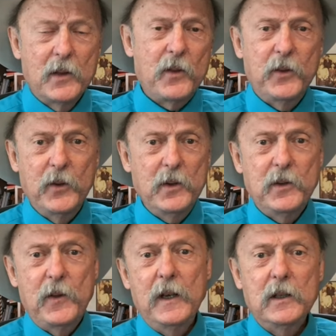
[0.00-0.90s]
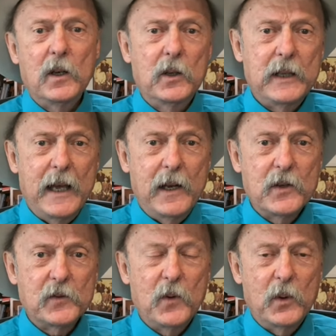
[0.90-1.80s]
The third thing to look at in
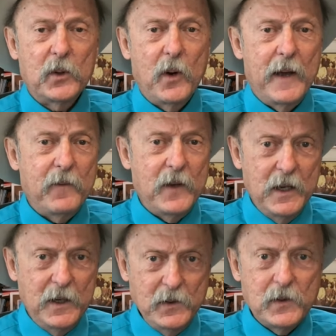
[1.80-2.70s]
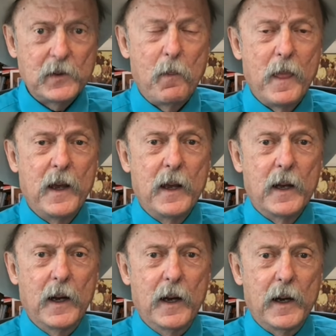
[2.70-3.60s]
this photograph is
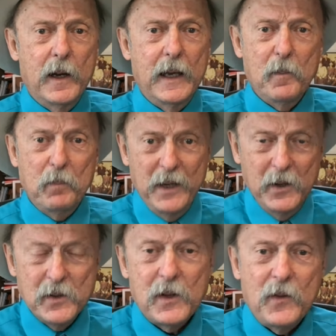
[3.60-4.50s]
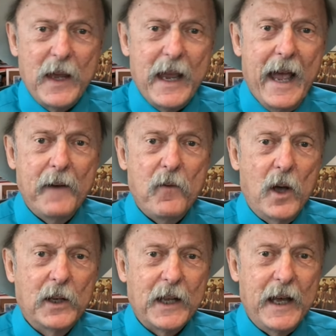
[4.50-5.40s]
it appears that they have
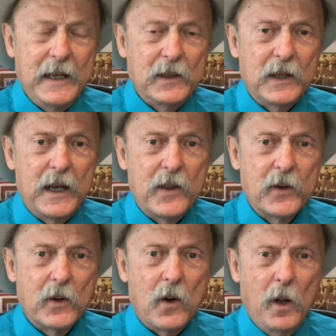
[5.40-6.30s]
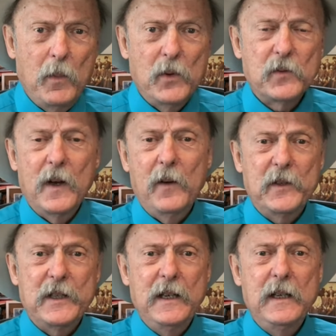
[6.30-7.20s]
on light leather, almost
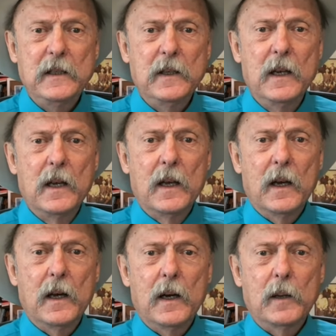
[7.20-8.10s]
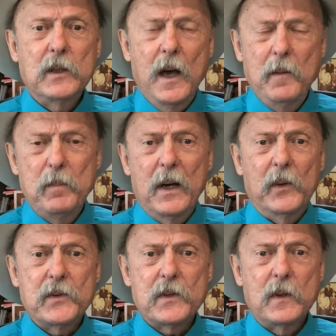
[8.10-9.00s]
velveteen gun
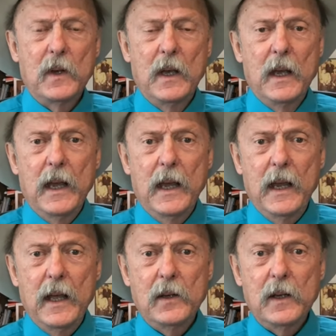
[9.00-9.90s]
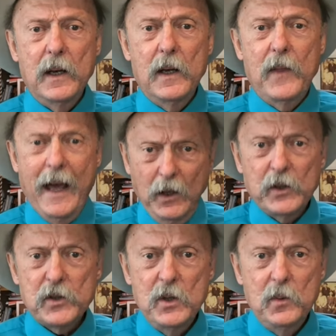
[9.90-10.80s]
belts. And that
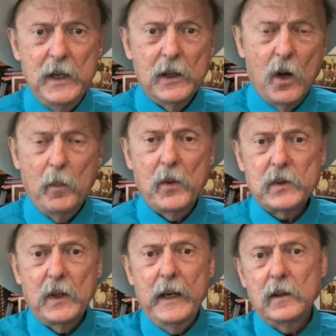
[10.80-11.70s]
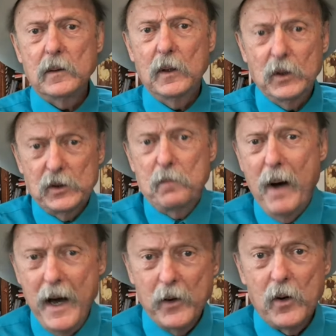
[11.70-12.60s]
looks unique, almost like it looks
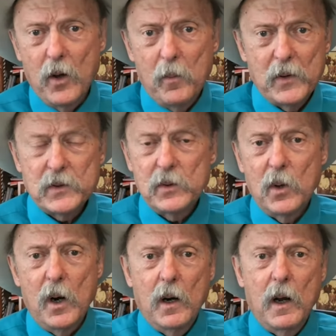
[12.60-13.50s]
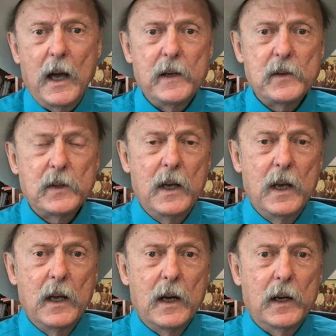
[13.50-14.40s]
modern almost to our eyes,
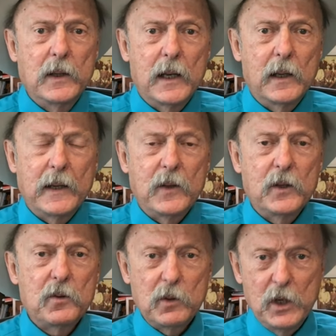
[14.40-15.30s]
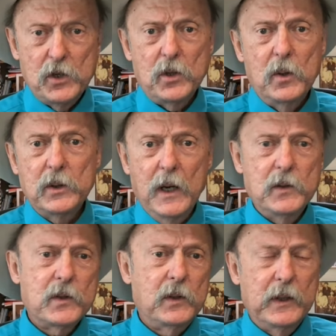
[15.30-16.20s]
not like the traditional
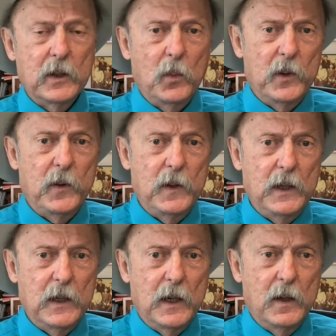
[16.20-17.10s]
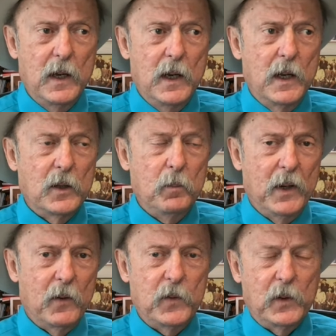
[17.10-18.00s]
gunslinger with the
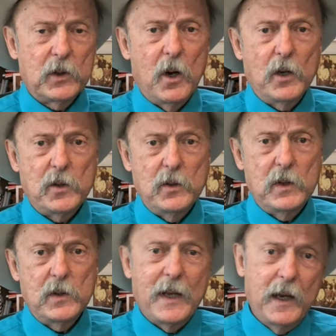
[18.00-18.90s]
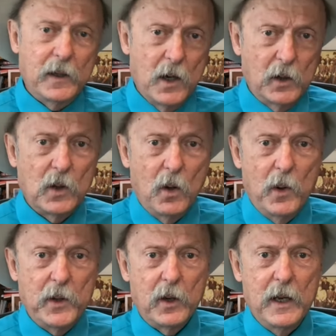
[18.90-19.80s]
belt full of cartridges hung
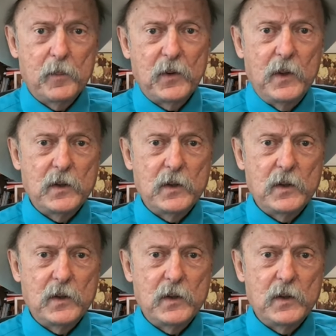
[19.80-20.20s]
low on their hips.